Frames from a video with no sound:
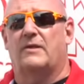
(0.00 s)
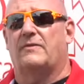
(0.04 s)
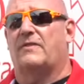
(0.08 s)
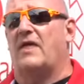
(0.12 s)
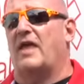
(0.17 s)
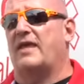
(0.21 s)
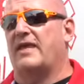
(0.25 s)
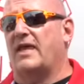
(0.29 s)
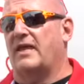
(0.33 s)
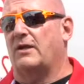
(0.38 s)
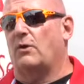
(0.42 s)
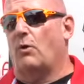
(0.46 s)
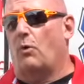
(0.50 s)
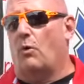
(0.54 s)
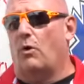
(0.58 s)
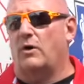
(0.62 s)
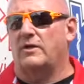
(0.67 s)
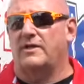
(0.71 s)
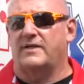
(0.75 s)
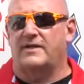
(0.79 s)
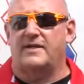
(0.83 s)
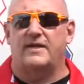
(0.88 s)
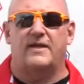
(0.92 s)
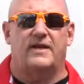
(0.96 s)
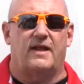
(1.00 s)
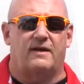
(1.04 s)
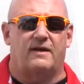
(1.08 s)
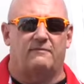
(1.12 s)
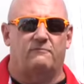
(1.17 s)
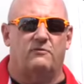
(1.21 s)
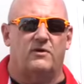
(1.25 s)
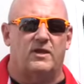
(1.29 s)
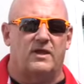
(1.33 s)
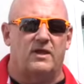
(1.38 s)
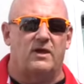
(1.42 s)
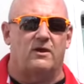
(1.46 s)
They get audited
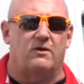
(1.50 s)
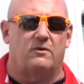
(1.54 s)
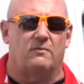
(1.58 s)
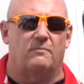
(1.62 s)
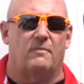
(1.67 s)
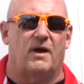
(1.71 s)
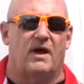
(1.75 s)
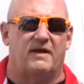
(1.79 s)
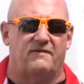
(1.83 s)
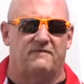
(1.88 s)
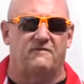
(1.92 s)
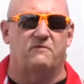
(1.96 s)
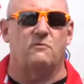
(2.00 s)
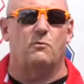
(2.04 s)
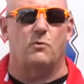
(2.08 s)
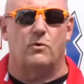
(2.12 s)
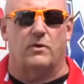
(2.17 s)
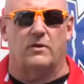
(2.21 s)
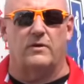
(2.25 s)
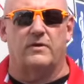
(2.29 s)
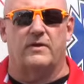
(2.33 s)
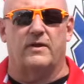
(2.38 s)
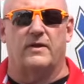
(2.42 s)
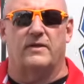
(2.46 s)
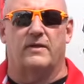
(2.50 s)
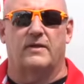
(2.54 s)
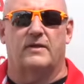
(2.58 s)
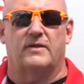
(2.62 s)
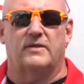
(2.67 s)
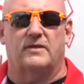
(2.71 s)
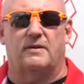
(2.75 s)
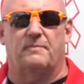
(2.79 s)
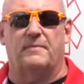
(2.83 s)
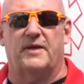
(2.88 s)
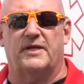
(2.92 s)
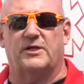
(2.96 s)
every year by Ford
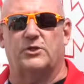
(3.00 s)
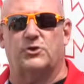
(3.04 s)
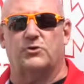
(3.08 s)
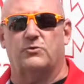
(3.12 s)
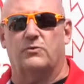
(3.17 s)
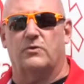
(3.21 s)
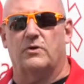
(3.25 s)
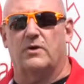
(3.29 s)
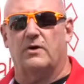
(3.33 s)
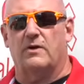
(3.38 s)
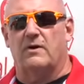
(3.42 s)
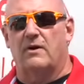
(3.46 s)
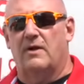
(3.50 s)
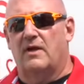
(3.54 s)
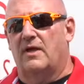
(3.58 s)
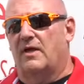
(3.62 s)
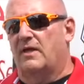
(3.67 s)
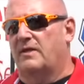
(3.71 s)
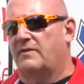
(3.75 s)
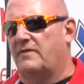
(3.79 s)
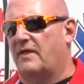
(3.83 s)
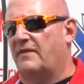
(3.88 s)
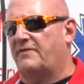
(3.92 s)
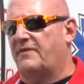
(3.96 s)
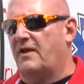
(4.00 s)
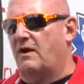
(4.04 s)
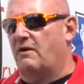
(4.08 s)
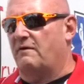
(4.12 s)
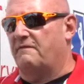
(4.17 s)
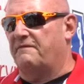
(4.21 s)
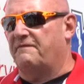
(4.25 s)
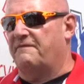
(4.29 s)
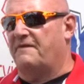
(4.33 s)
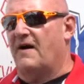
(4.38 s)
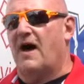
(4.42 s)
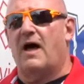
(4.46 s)
to make sure that they're
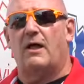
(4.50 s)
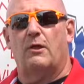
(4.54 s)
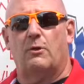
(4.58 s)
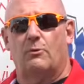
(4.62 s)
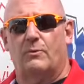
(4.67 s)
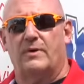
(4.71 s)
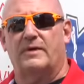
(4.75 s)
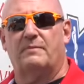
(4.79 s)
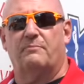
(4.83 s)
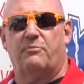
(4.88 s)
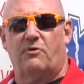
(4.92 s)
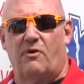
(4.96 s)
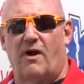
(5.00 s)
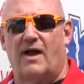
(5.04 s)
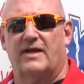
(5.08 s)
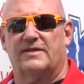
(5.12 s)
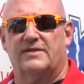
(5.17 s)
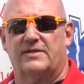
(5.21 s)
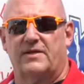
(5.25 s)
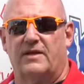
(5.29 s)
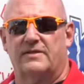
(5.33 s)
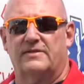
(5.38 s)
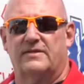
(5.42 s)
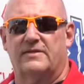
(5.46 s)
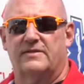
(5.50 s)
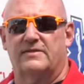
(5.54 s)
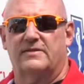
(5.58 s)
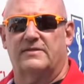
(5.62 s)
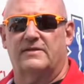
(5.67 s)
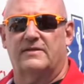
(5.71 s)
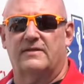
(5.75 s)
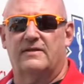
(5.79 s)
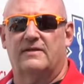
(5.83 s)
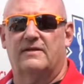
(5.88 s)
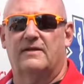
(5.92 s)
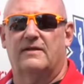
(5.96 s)
following
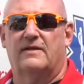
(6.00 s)
processes